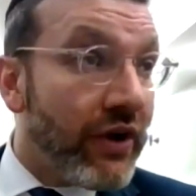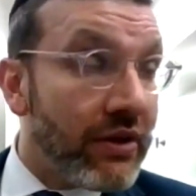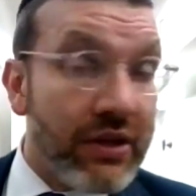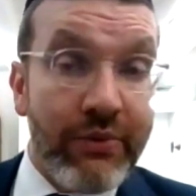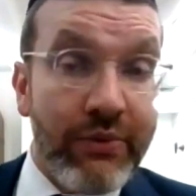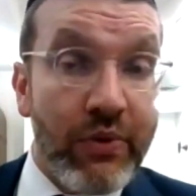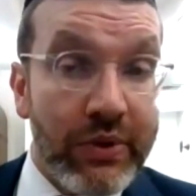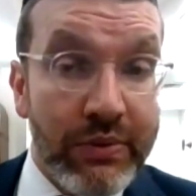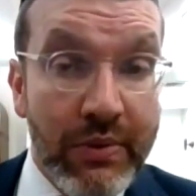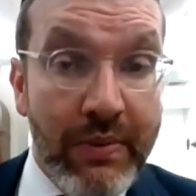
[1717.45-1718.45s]
the time when
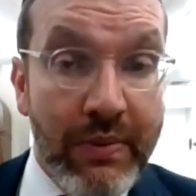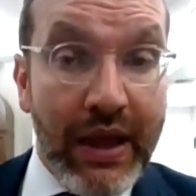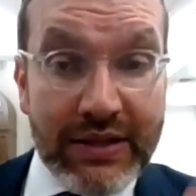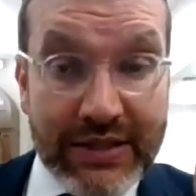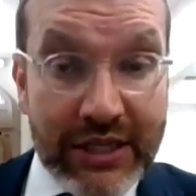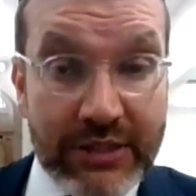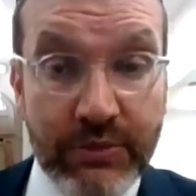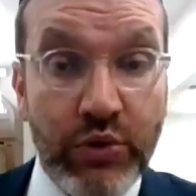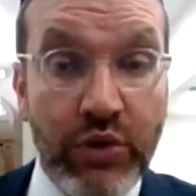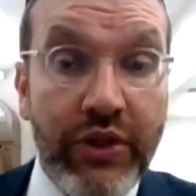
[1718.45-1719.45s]
we make a distinction
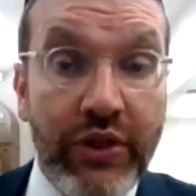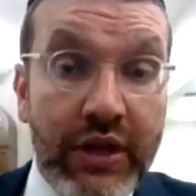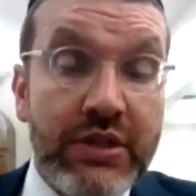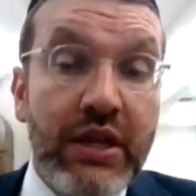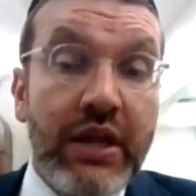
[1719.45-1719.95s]
between two things,